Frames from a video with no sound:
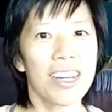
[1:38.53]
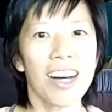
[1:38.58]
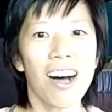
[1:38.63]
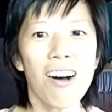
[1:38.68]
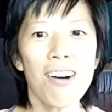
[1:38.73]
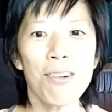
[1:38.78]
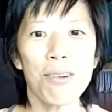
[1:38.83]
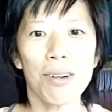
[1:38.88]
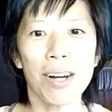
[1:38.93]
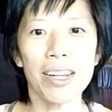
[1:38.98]

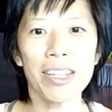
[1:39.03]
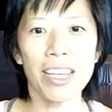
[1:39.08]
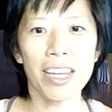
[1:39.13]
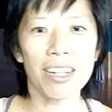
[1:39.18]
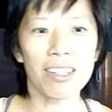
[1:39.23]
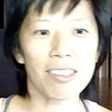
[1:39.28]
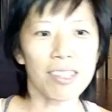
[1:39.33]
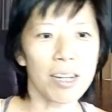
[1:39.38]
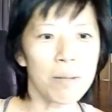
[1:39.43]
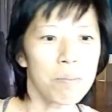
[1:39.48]
Oh, I get a
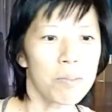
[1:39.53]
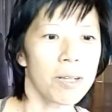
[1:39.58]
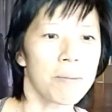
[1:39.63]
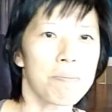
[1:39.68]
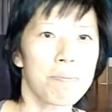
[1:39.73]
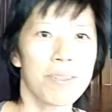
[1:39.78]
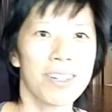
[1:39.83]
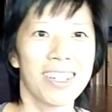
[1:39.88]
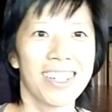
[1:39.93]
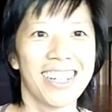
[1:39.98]
thumbs
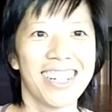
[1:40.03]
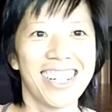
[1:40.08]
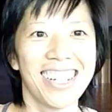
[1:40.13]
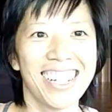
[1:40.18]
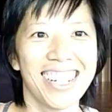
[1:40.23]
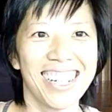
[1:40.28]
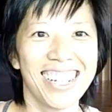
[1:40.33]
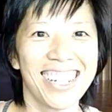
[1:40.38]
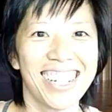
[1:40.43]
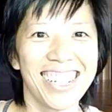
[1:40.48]
up.
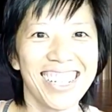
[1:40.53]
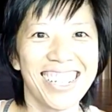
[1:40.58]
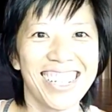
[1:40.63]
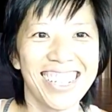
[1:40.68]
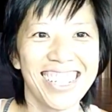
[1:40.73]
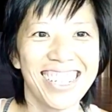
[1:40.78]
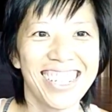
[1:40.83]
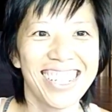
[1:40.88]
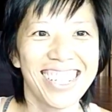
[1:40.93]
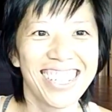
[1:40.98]

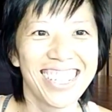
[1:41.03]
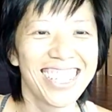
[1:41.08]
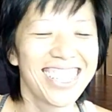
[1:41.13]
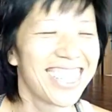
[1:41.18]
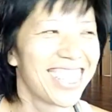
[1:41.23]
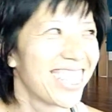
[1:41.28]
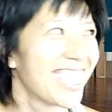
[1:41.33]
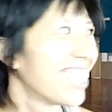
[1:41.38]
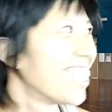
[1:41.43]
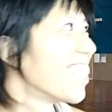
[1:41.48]

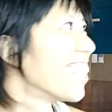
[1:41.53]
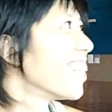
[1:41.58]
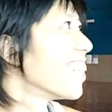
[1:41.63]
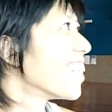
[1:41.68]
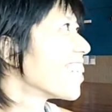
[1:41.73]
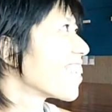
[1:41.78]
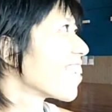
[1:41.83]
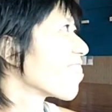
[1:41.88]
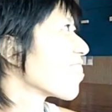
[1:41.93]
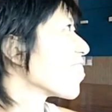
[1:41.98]

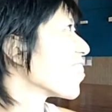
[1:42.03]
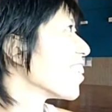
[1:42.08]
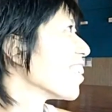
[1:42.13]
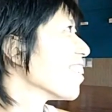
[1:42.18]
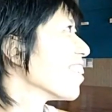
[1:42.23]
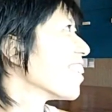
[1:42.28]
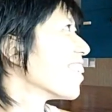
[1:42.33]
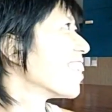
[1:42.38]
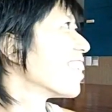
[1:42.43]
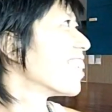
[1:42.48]
Is that from you?
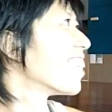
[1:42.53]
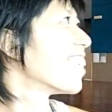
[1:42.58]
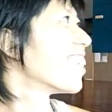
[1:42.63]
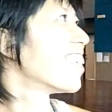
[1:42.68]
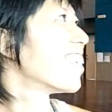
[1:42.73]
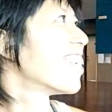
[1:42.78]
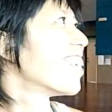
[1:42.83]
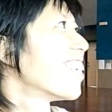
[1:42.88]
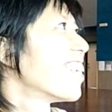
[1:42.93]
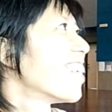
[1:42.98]

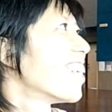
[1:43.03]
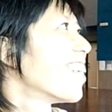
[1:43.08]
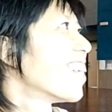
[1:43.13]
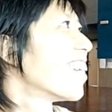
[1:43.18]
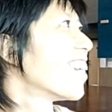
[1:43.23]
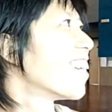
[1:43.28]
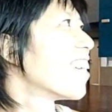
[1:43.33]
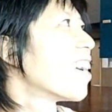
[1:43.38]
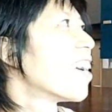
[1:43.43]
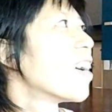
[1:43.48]

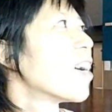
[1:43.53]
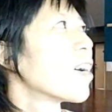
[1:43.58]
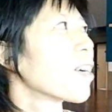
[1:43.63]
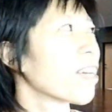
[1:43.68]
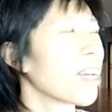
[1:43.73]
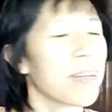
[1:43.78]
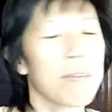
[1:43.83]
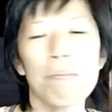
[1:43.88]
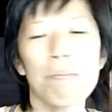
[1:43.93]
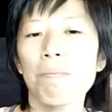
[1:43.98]
Okay.